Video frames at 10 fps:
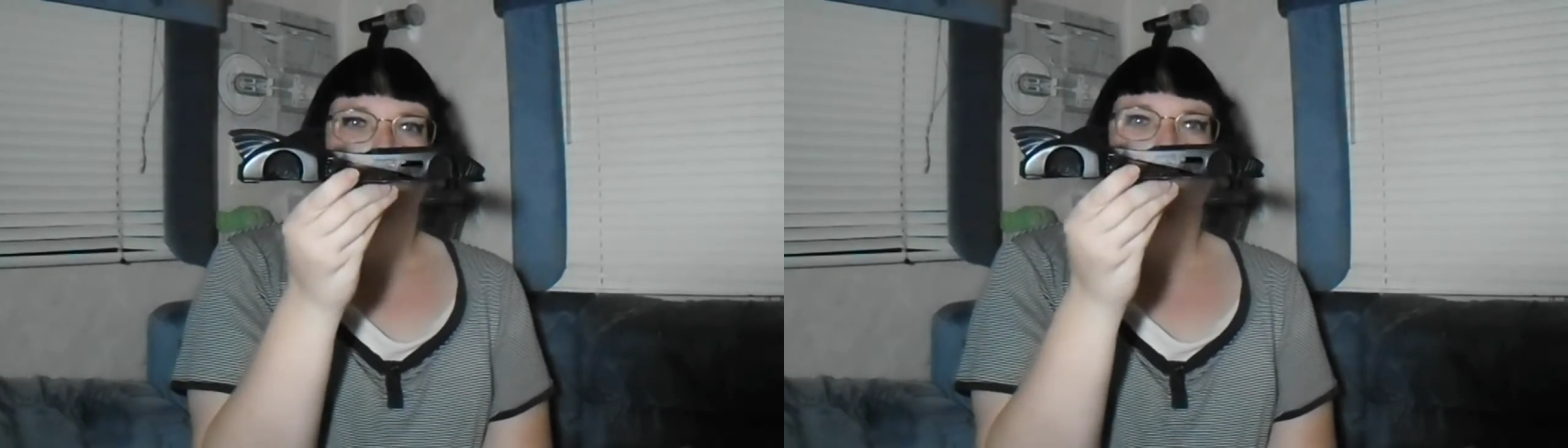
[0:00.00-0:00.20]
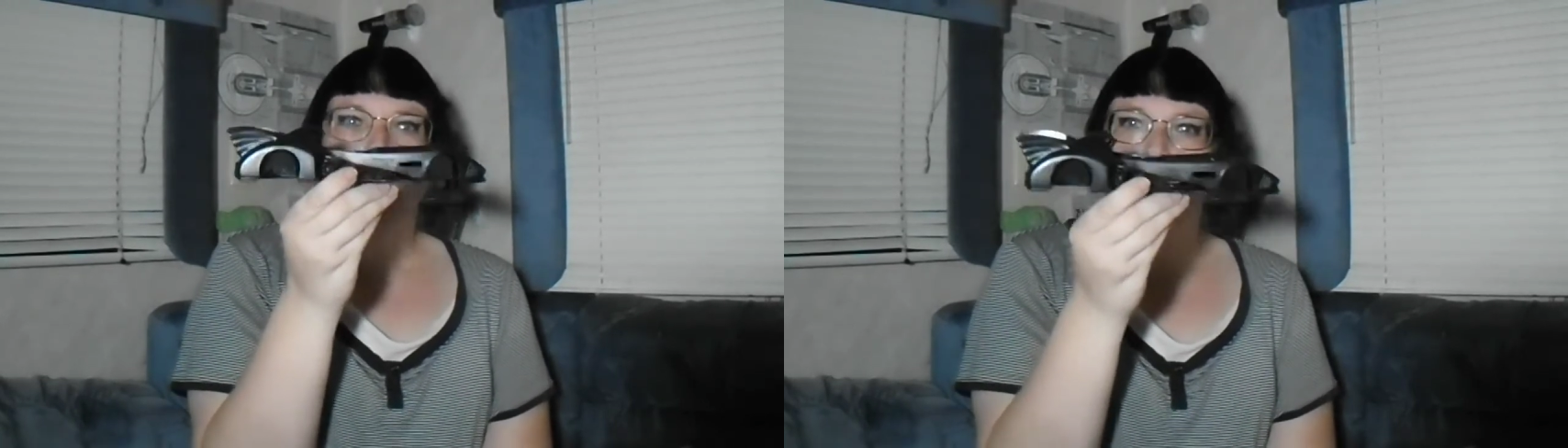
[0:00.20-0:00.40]

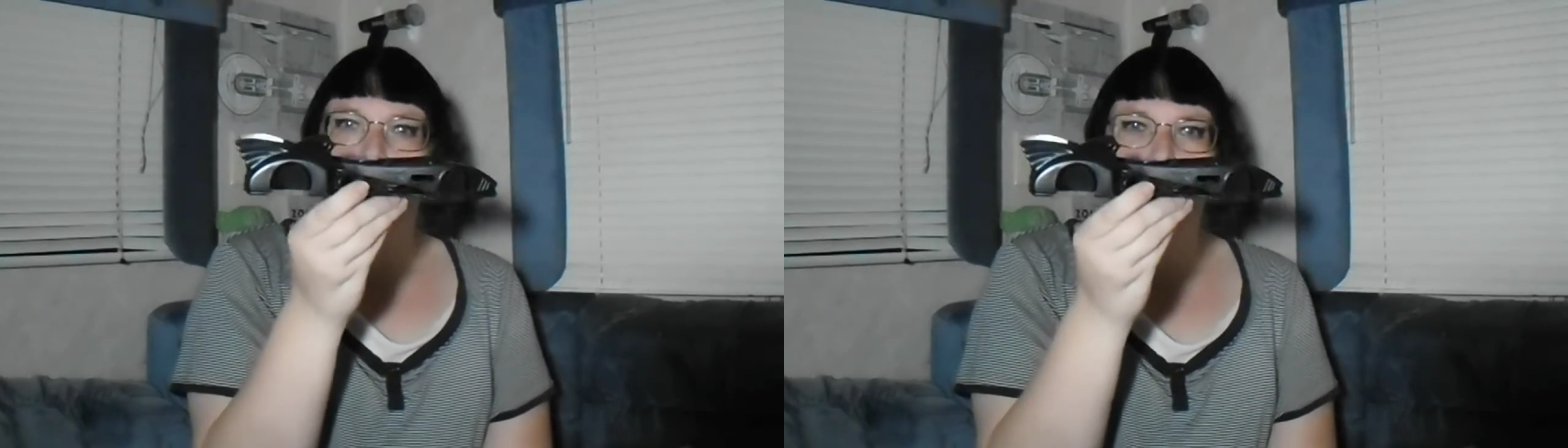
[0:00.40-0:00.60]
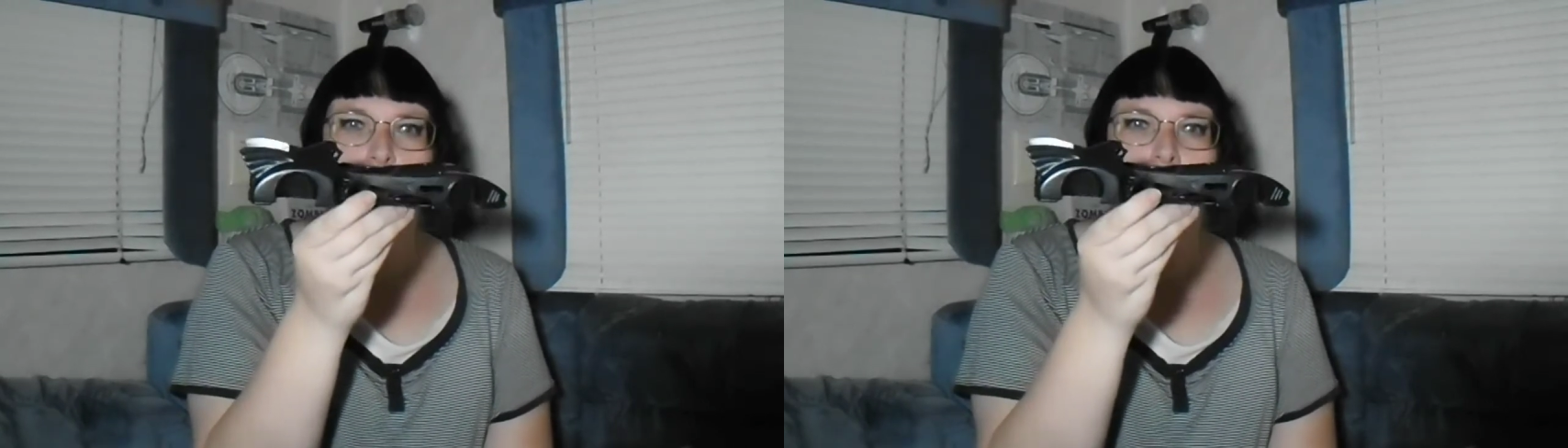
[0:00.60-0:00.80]

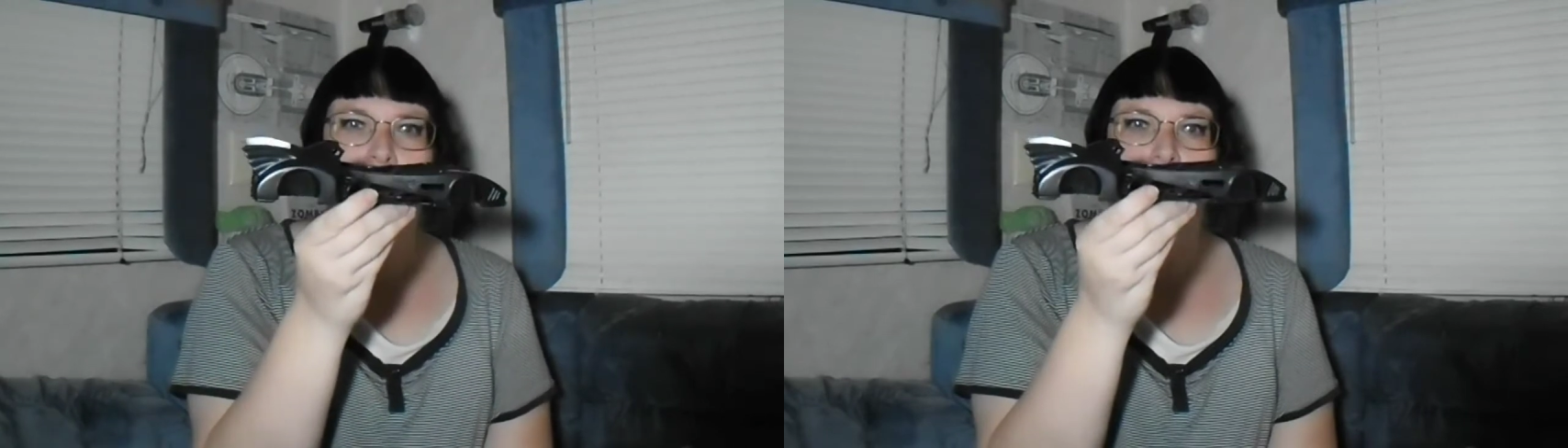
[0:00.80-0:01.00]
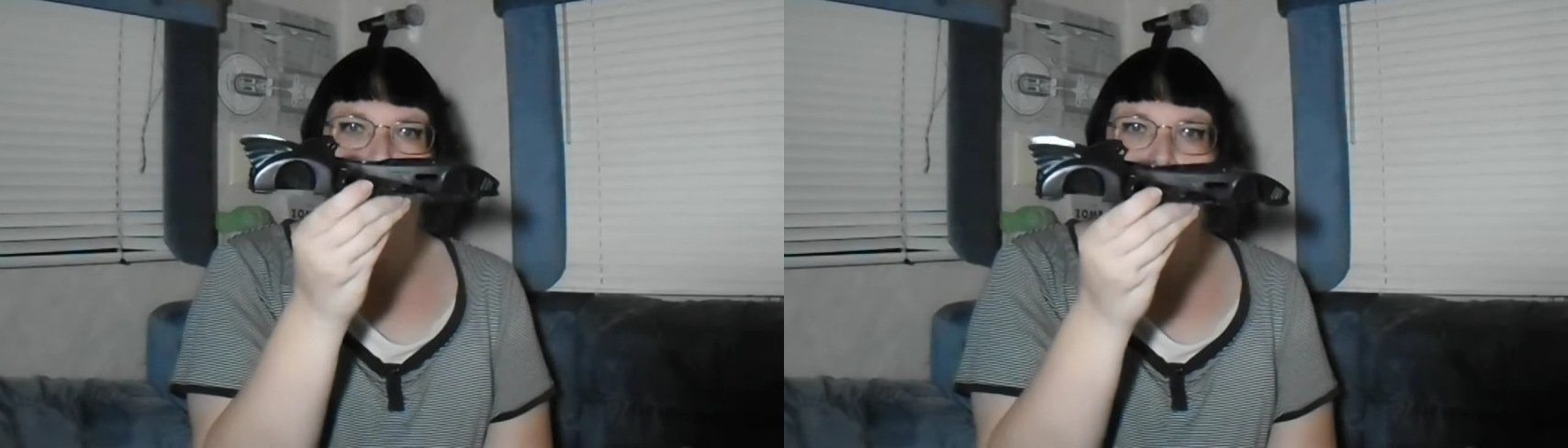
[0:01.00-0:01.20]
overall
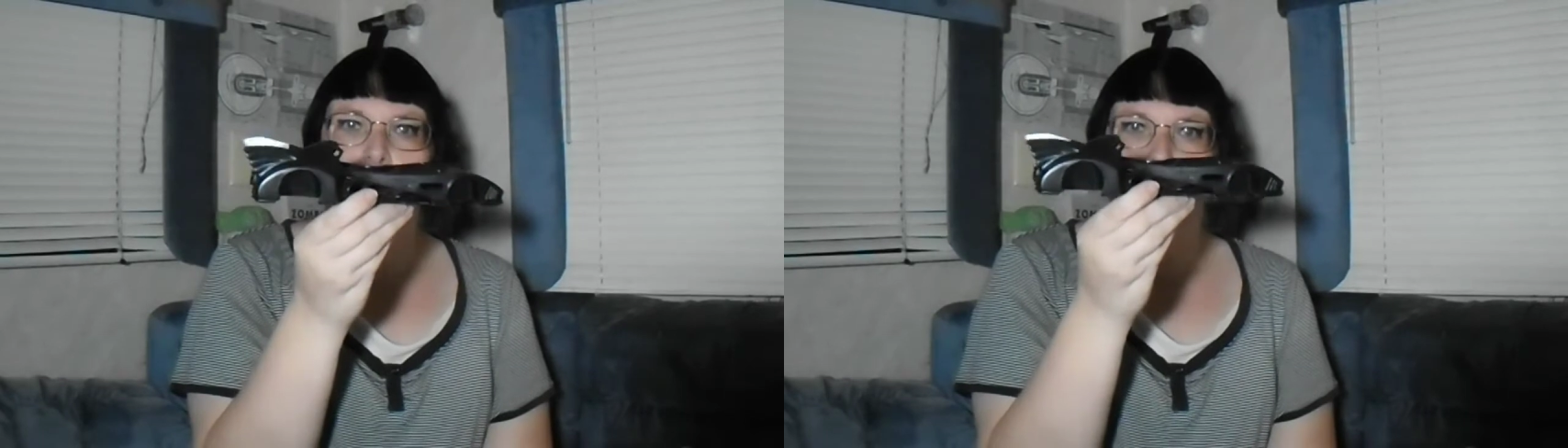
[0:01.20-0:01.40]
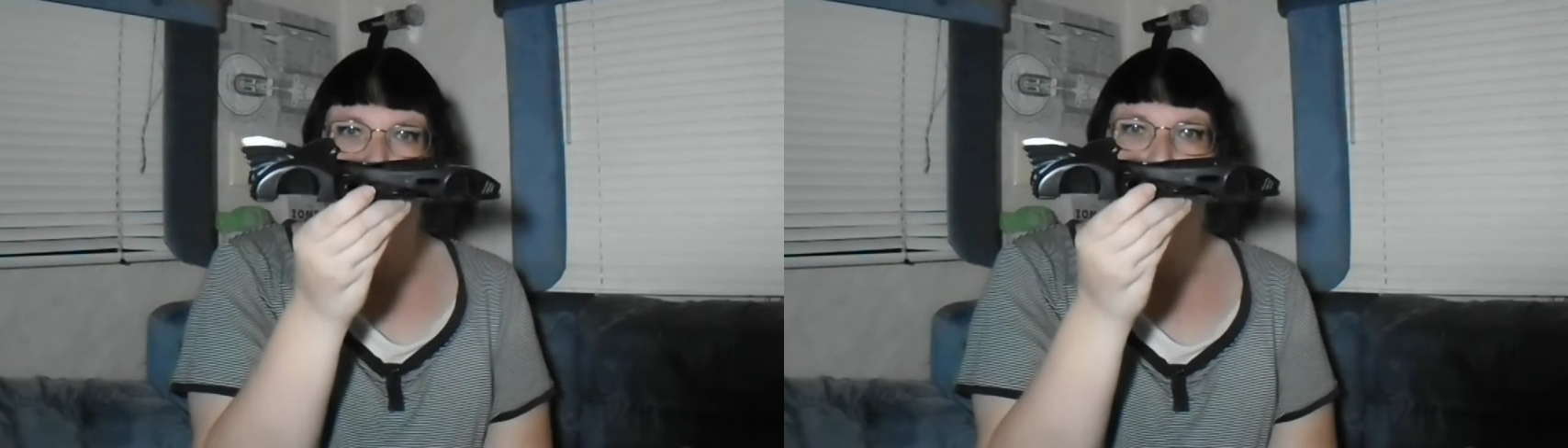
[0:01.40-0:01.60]
it
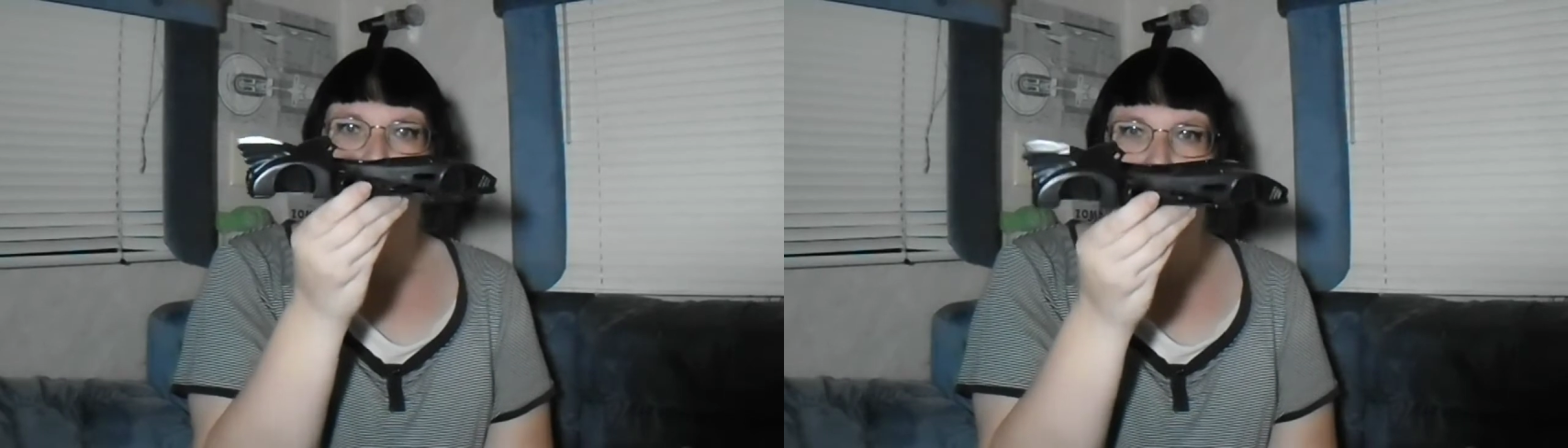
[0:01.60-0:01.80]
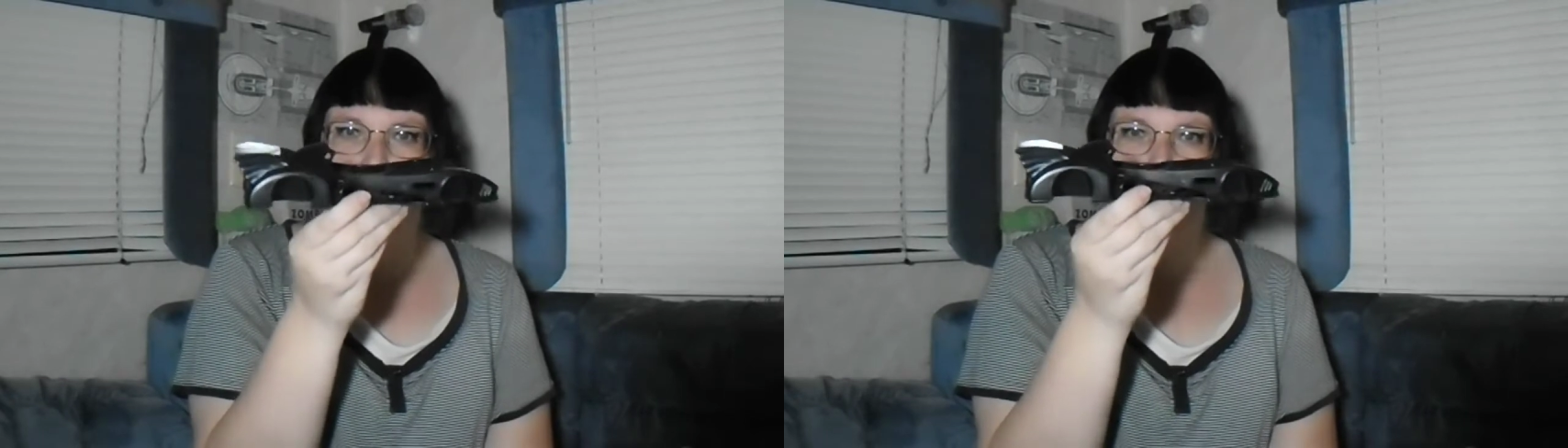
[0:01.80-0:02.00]
looks like a
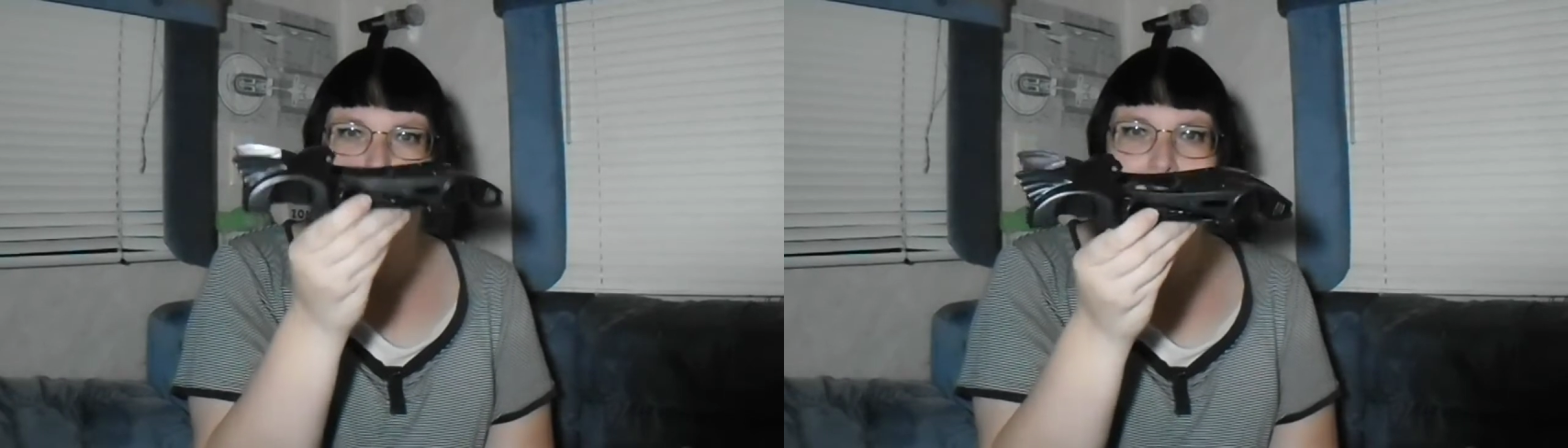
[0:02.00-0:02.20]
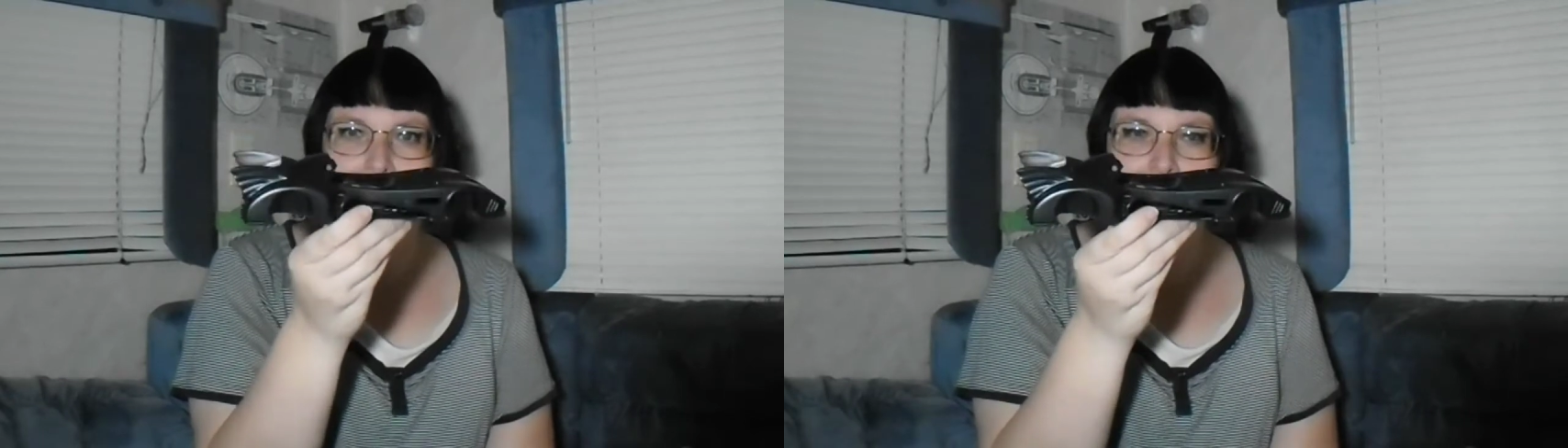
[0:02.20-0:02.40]
dark
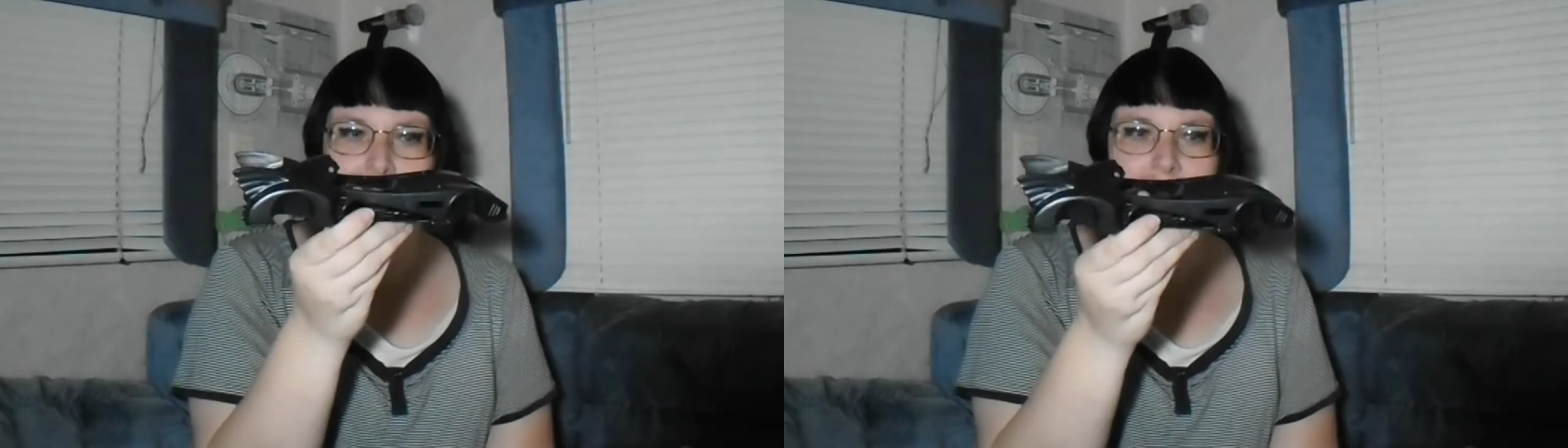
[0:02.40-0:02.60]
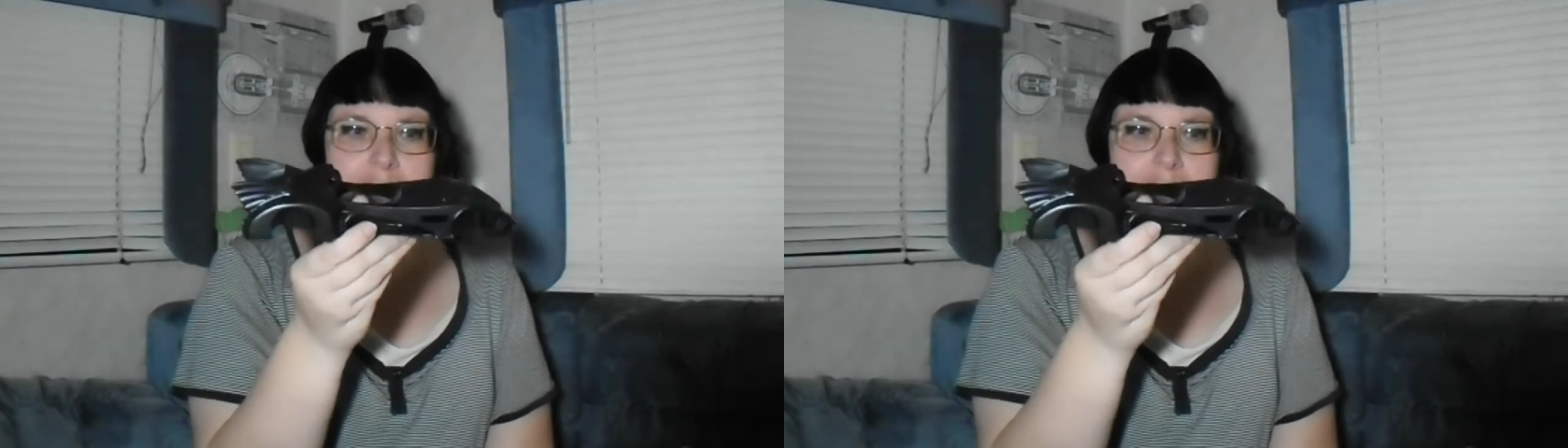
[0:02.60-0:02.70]
gray.